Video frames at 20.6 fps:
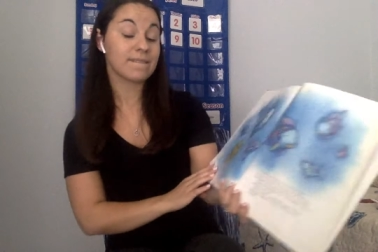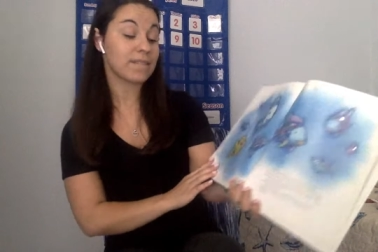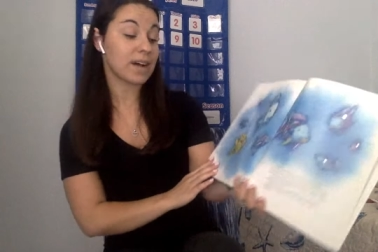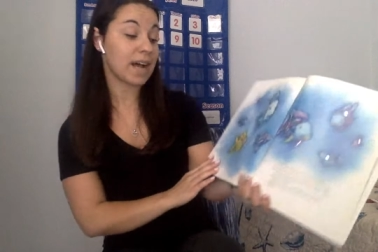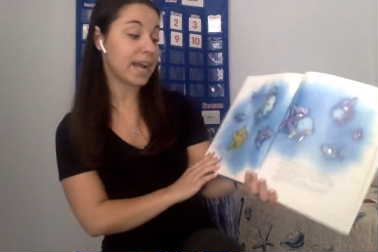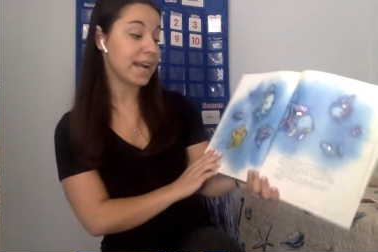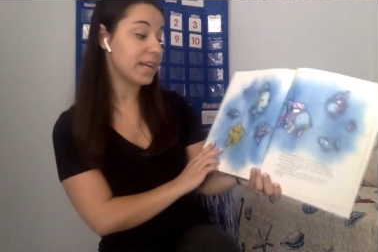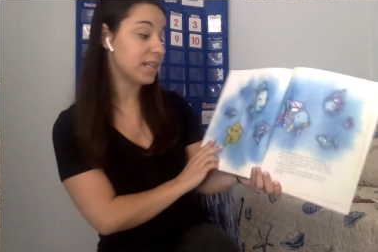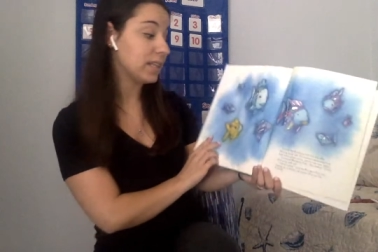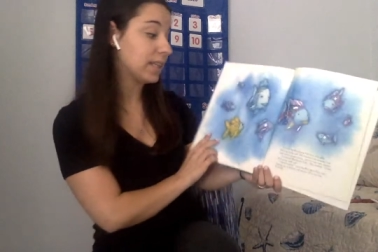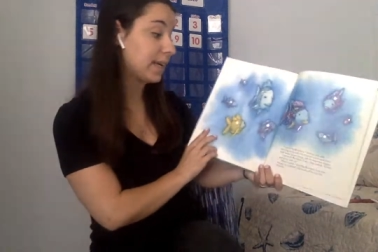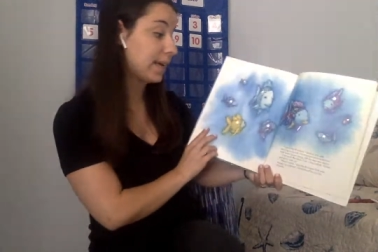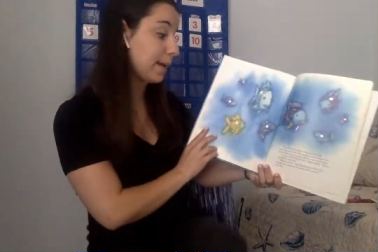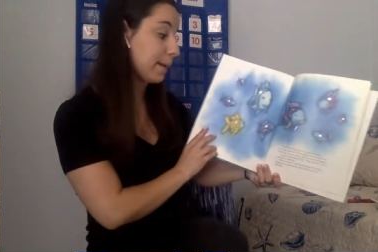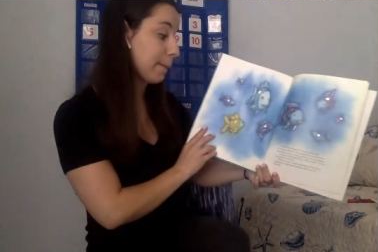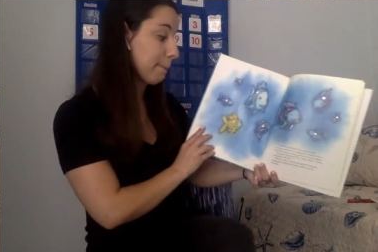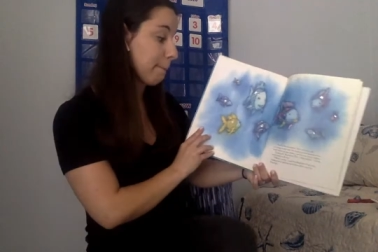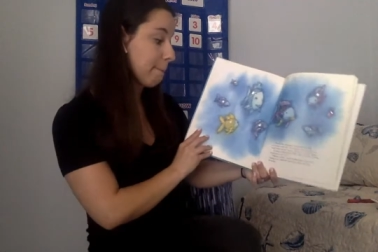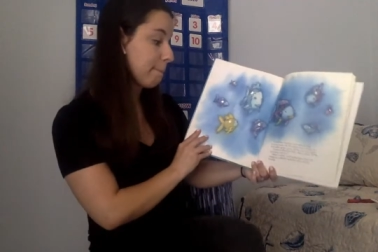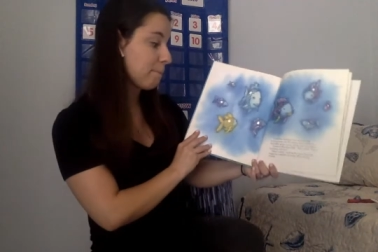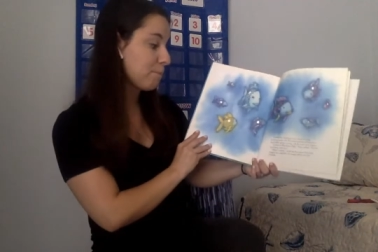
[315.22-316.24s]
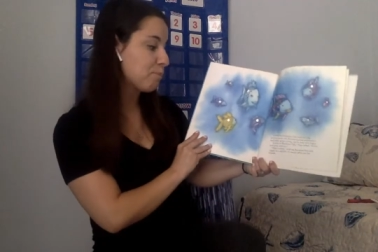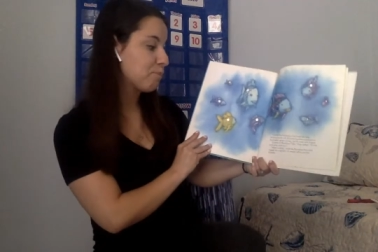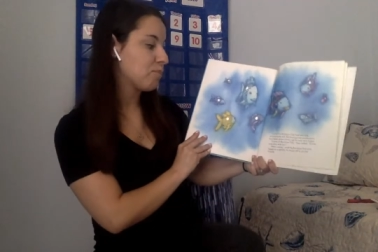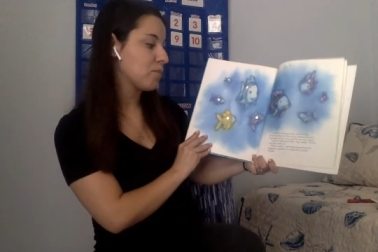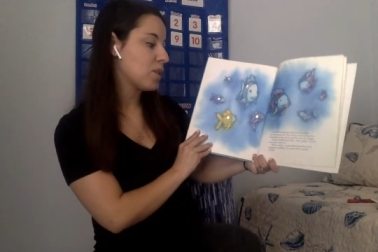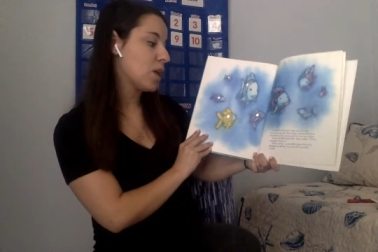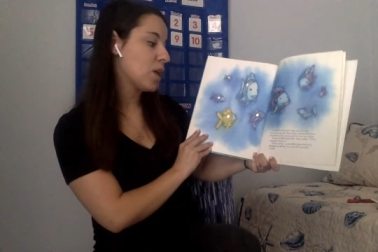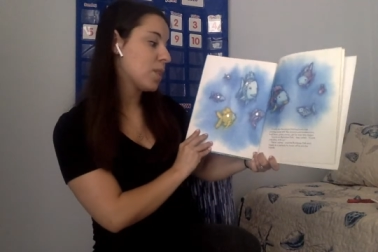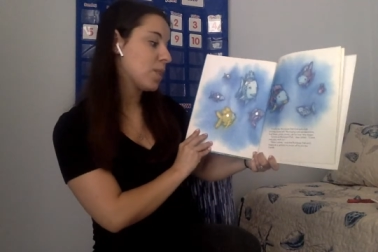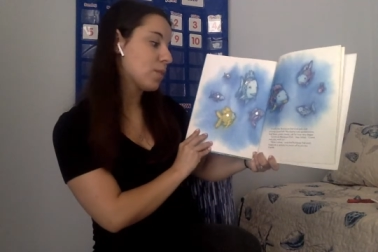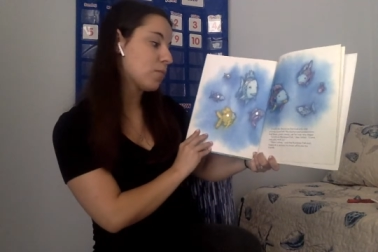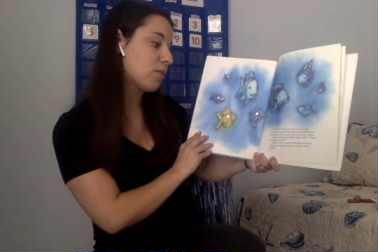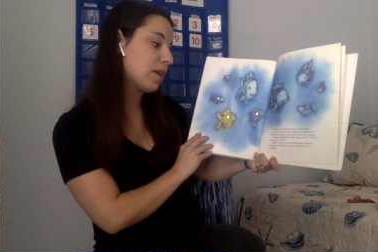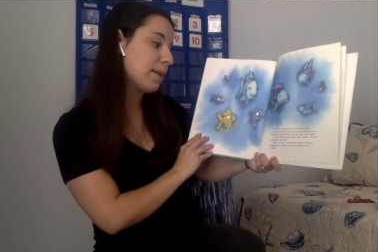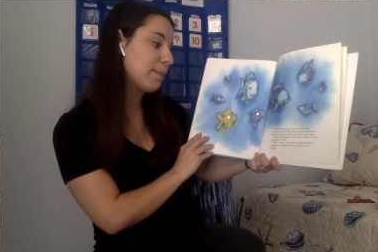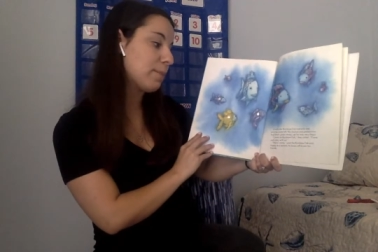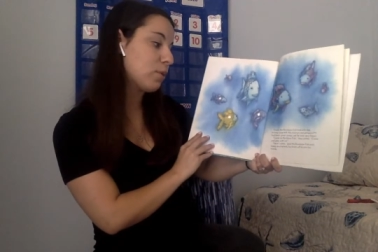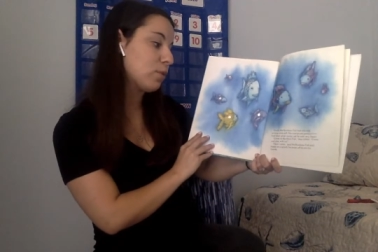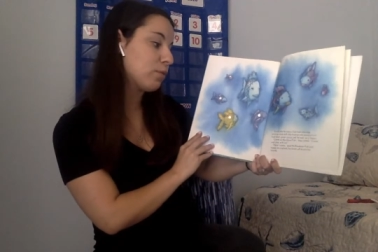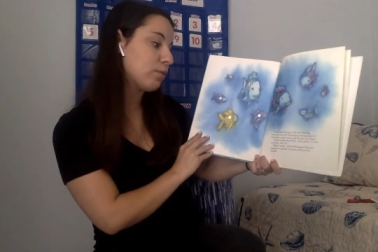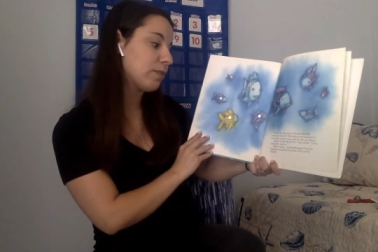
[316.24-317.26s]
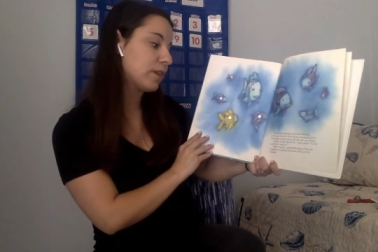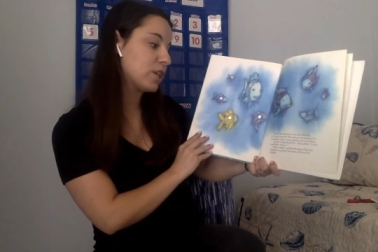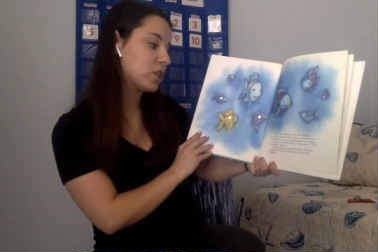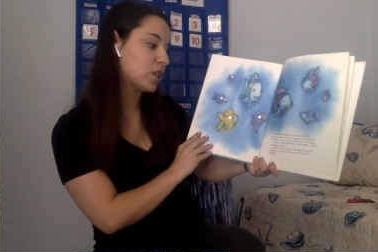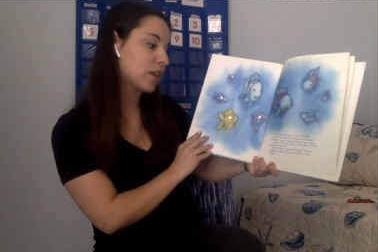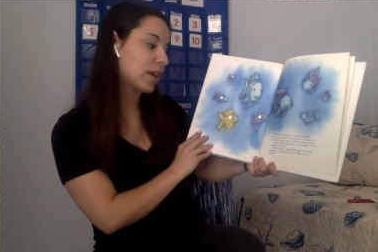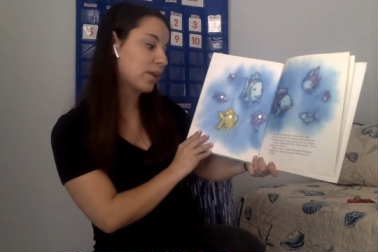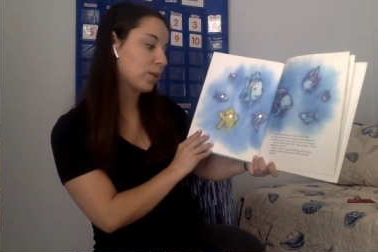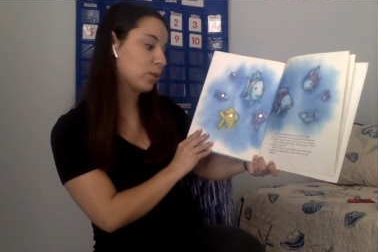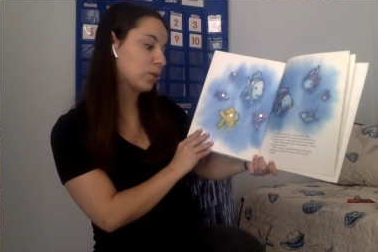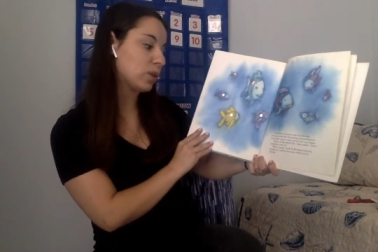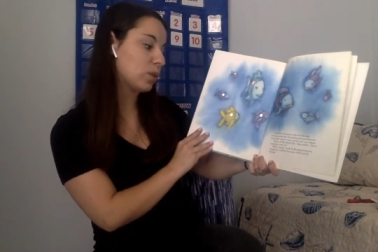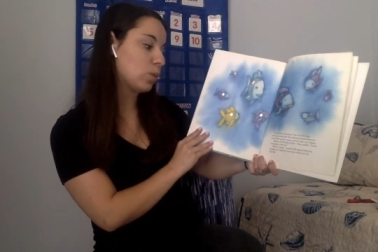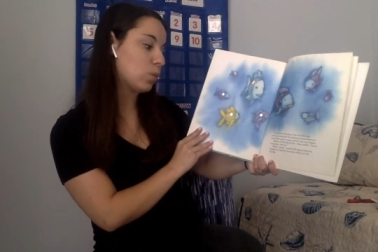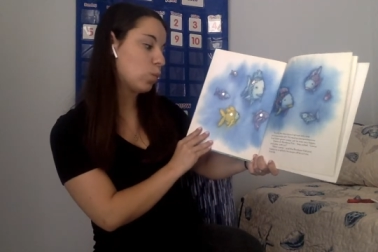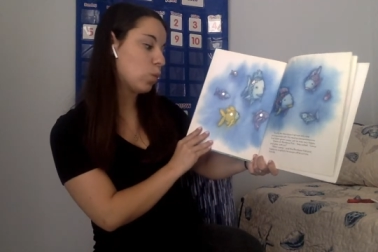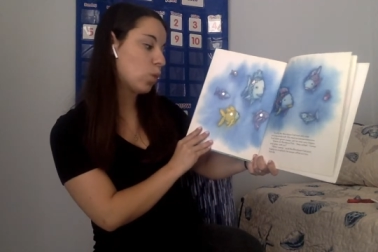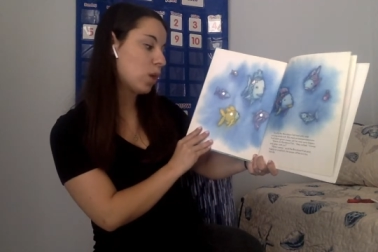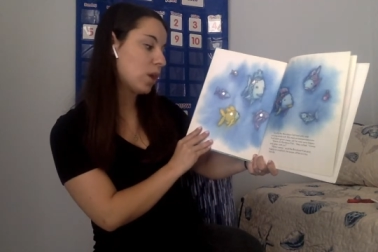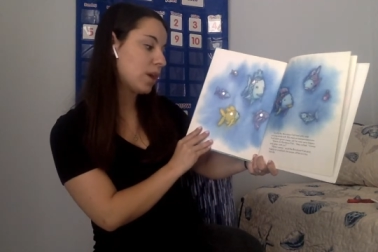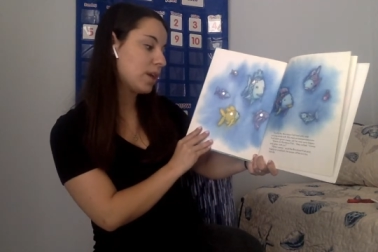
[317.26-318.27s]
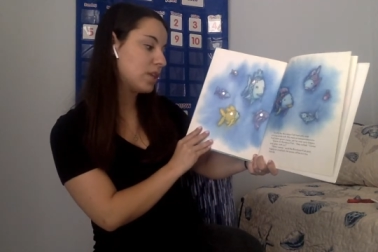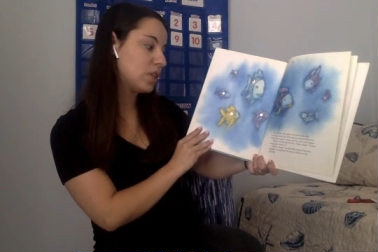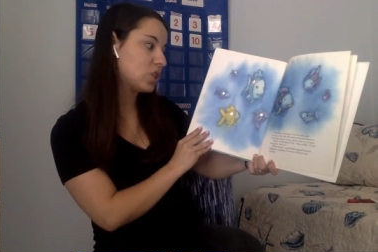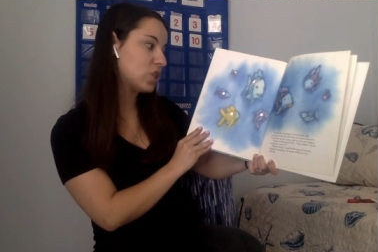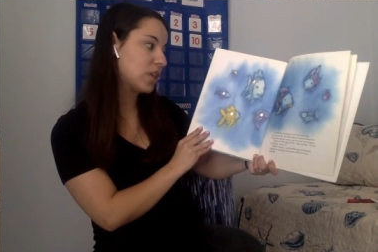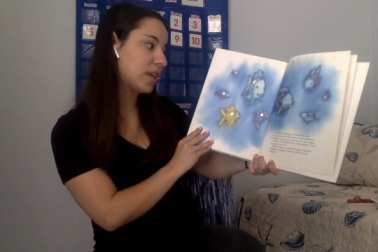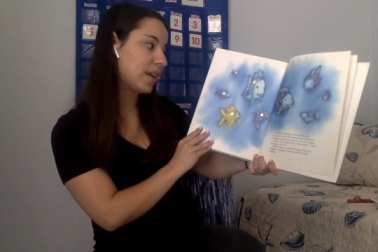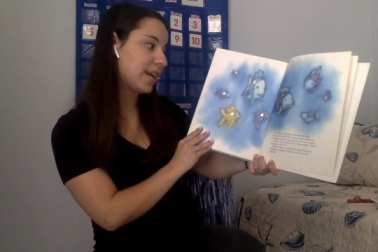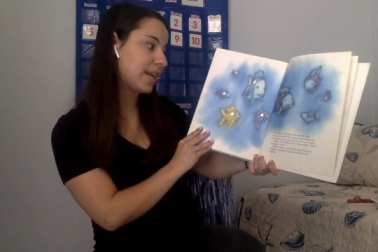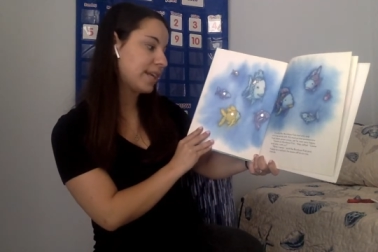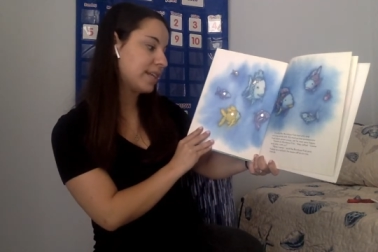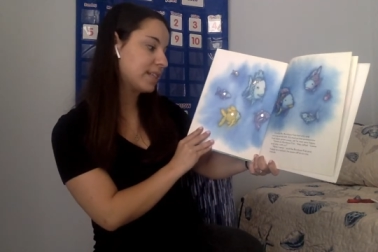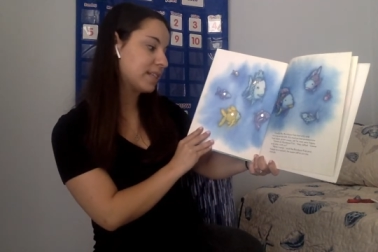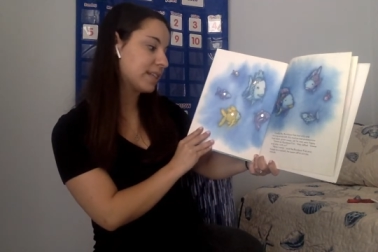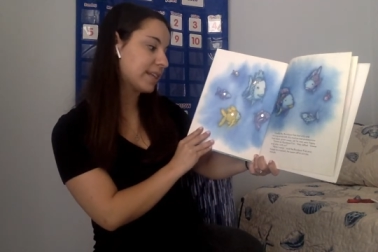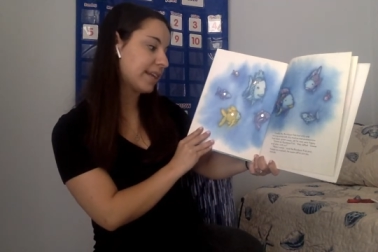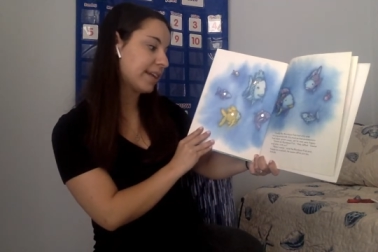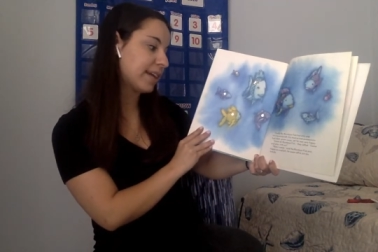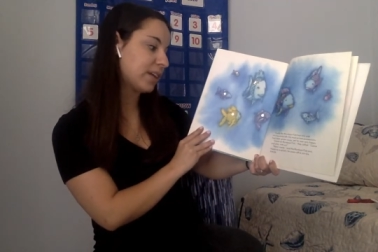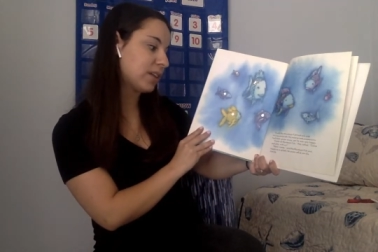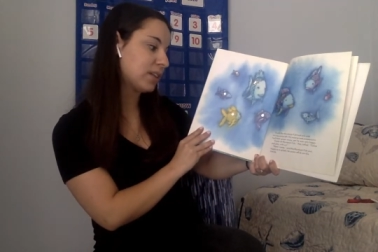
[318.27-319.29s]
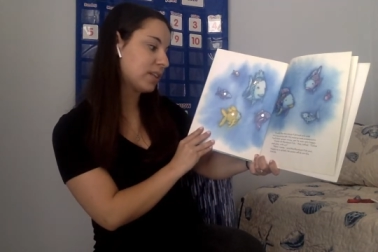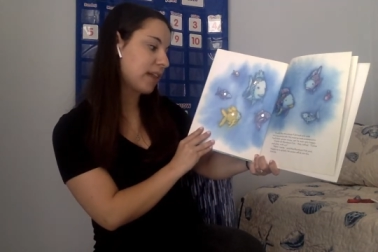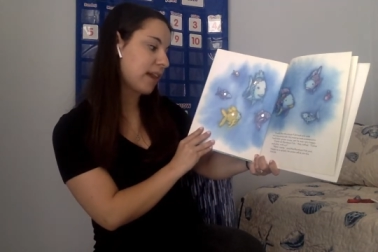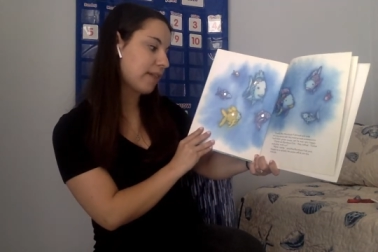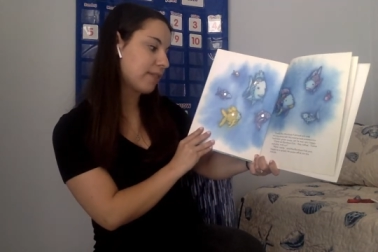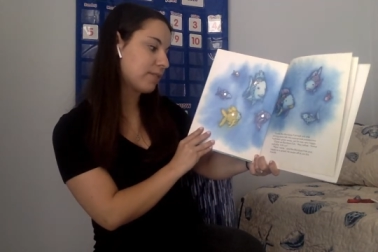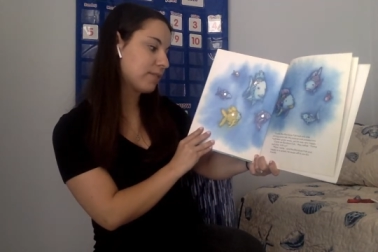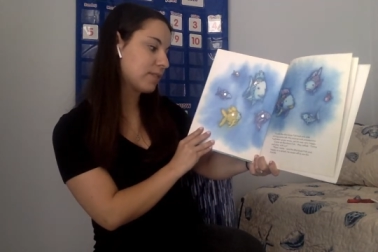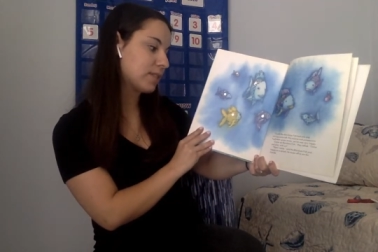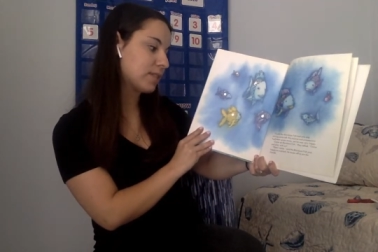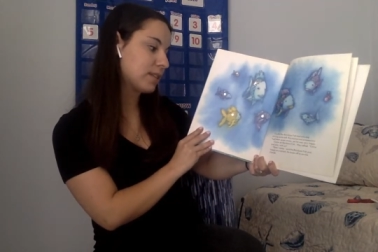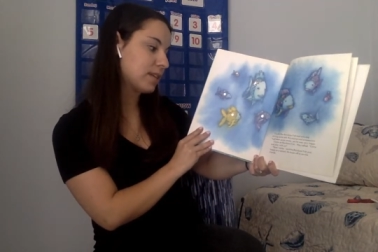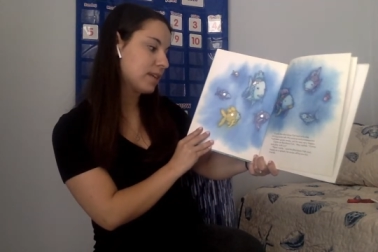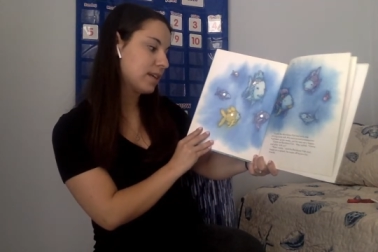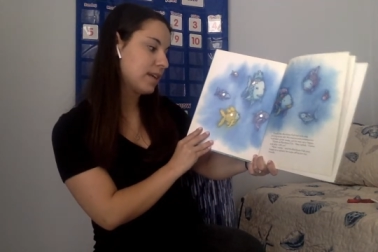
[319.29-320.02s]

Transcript: Finally, the rainbow fish had only one shining scale left.